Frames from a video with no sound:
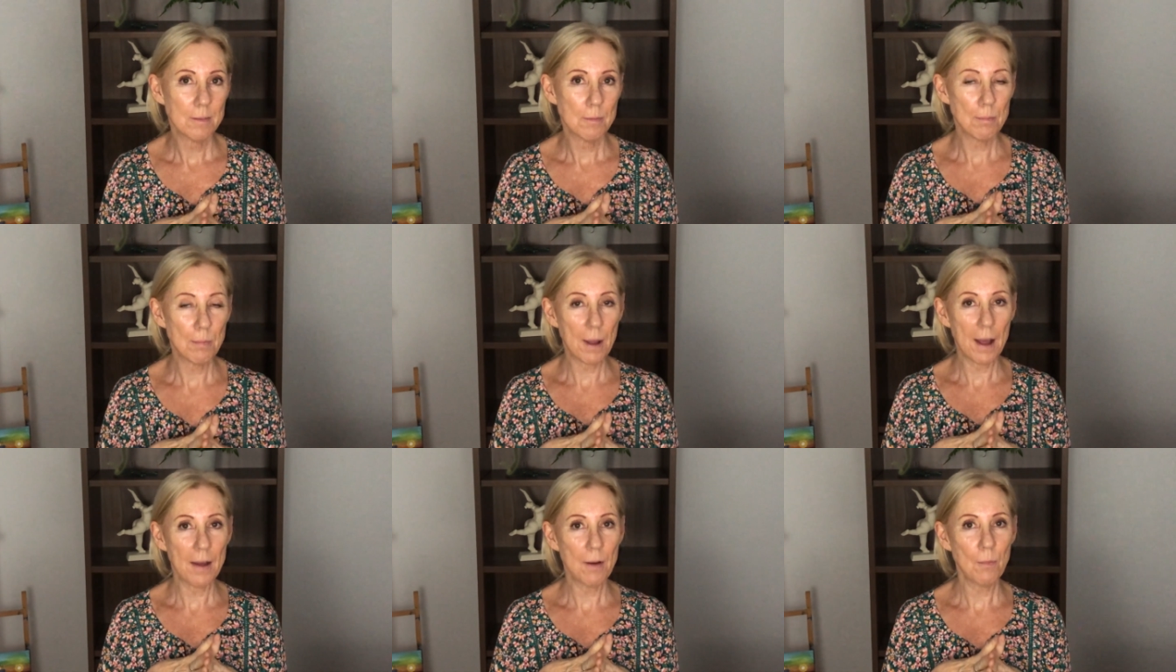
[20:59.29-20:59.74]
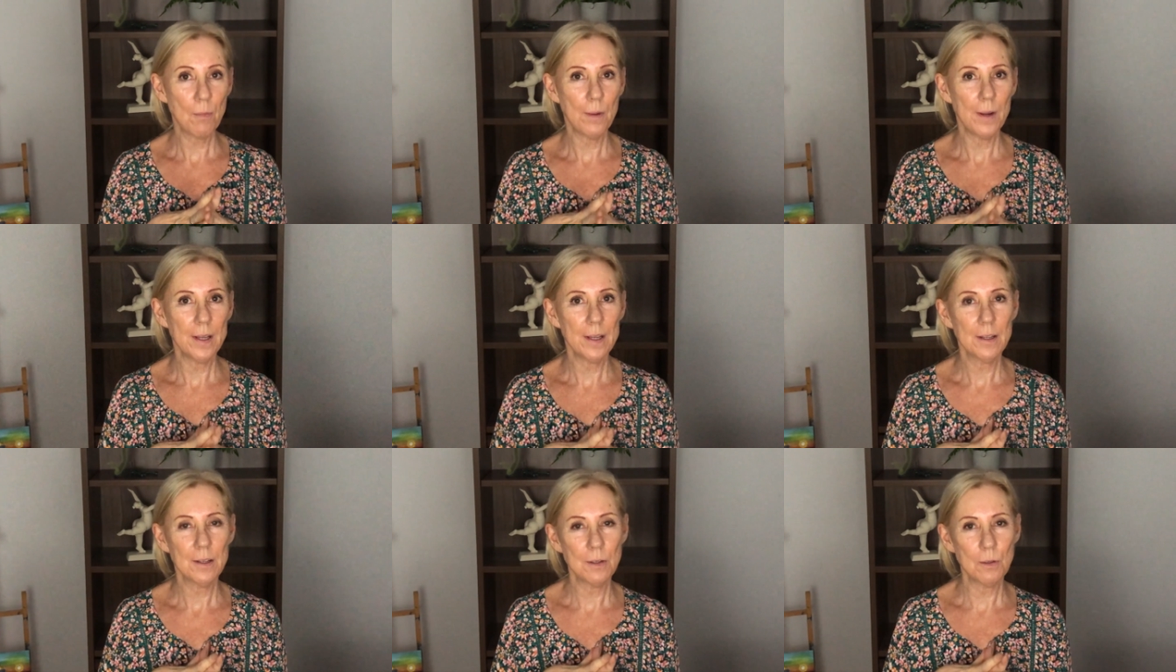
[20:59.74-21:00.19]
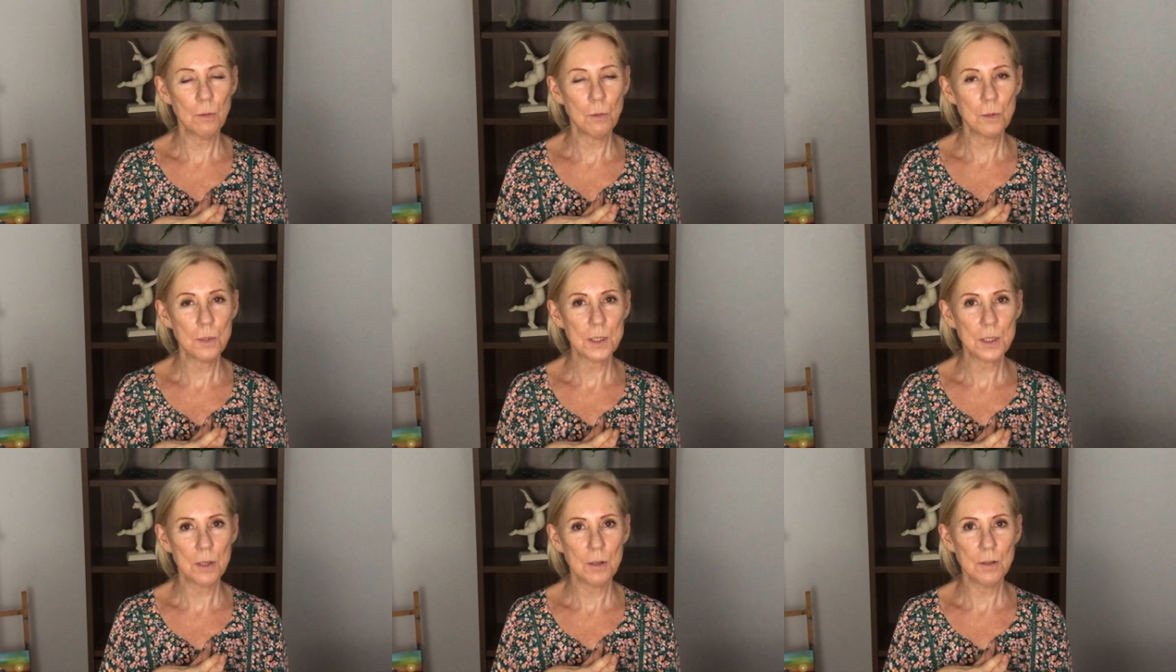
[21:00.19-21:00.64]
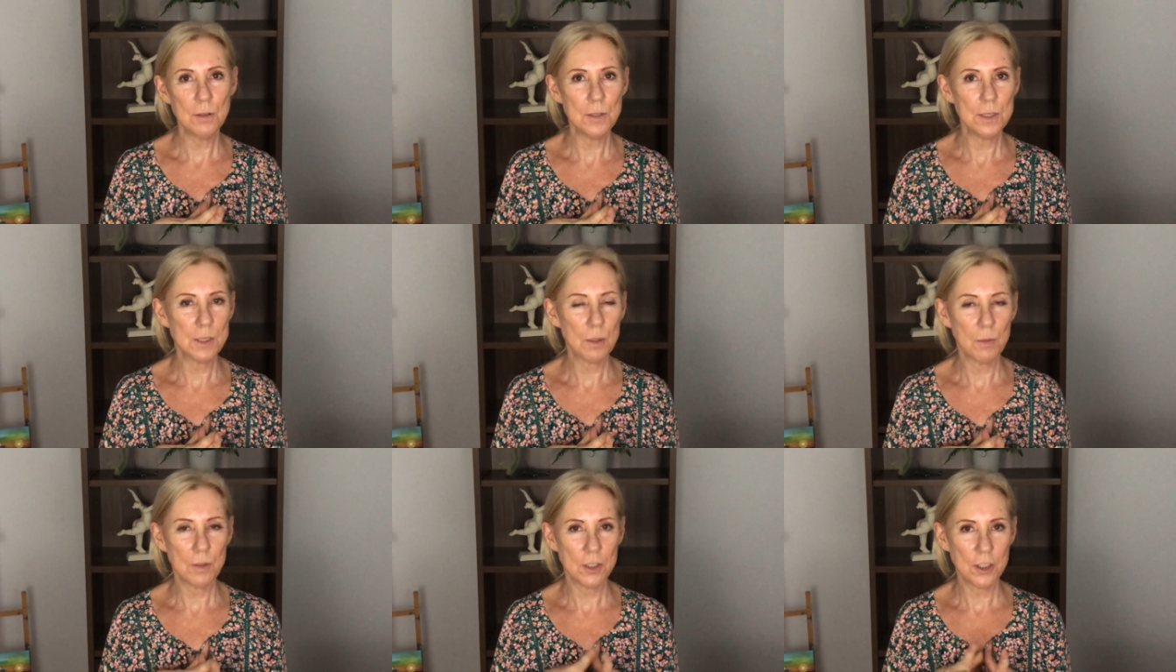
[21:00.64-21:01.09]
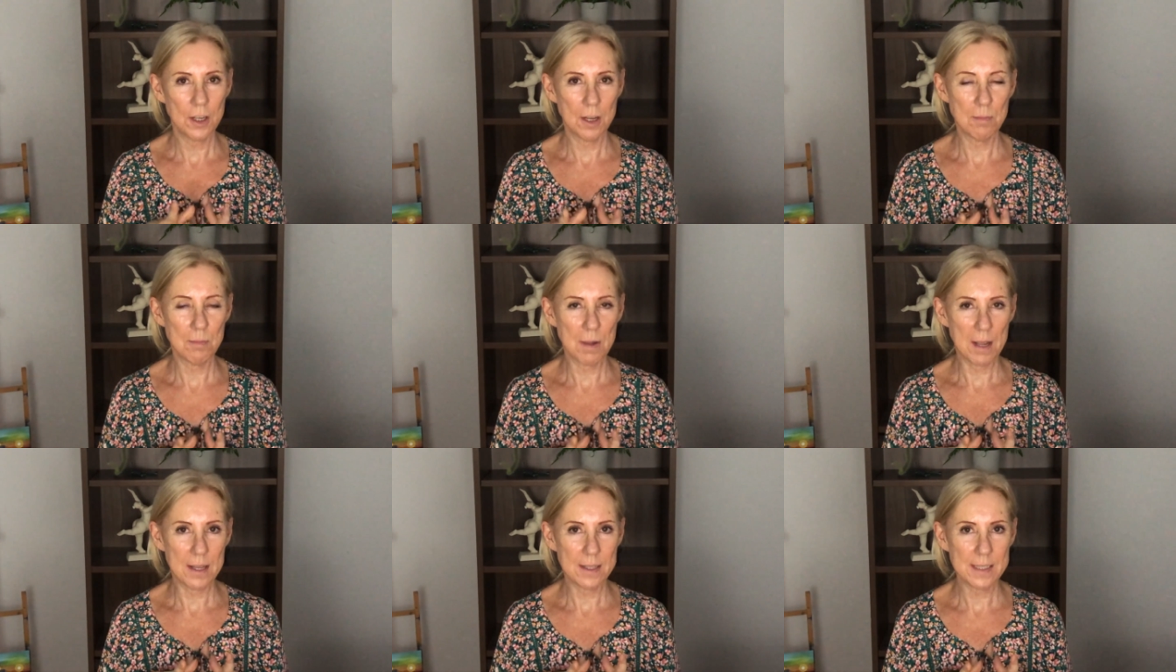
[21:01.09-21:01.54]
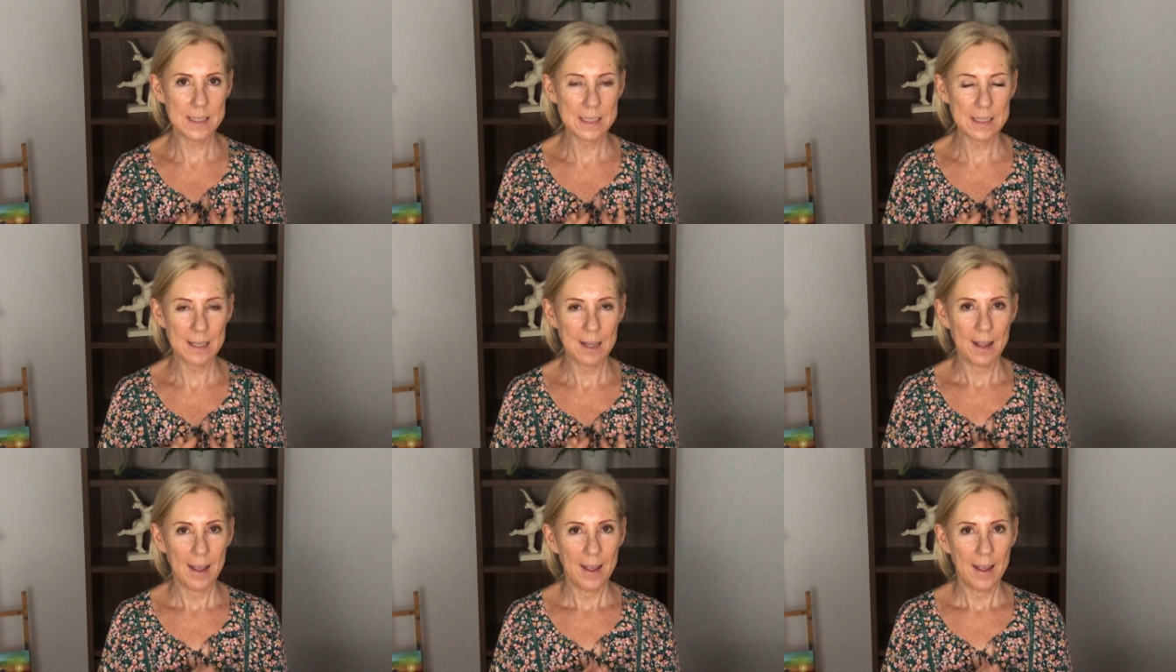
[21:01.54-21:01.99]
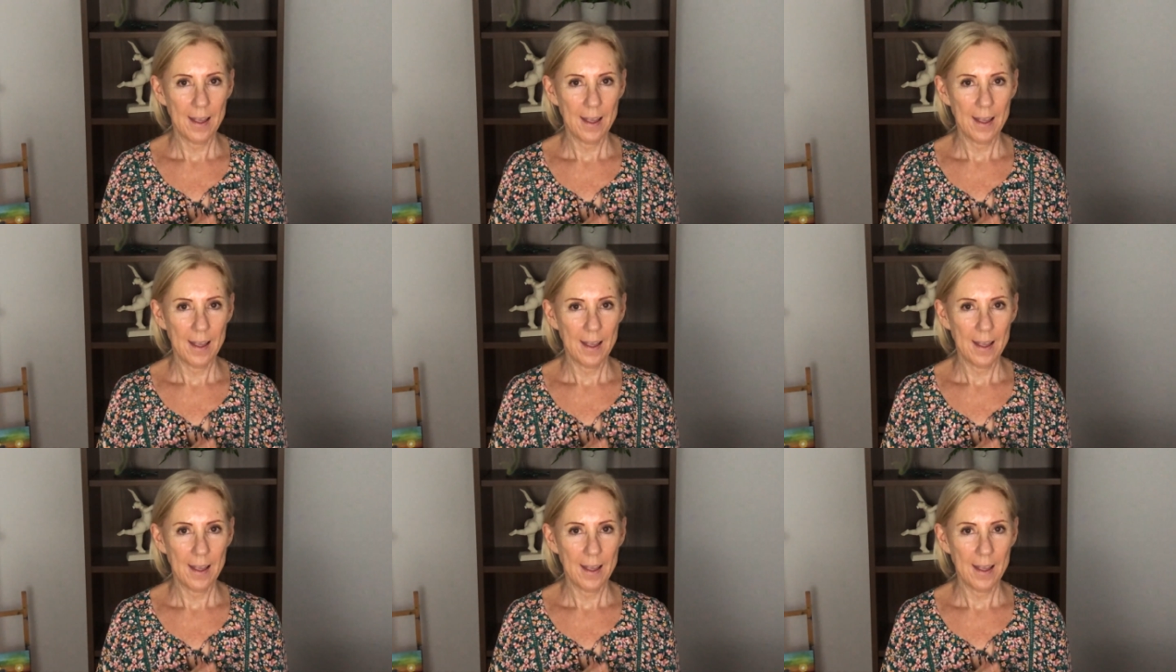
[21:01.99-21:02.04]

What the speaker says: but we can also use it with sheet masks.